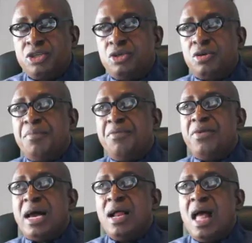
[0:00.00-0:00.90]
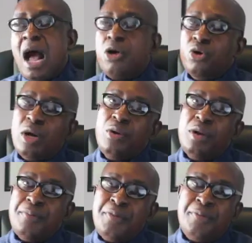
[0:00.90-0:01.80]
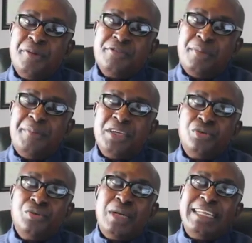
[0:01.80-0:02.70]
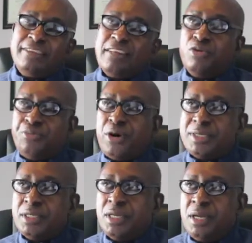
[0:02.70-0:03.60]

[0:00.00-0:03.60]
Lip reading: short on BVR, I'll call on the people of Zimbabwe to register to vote,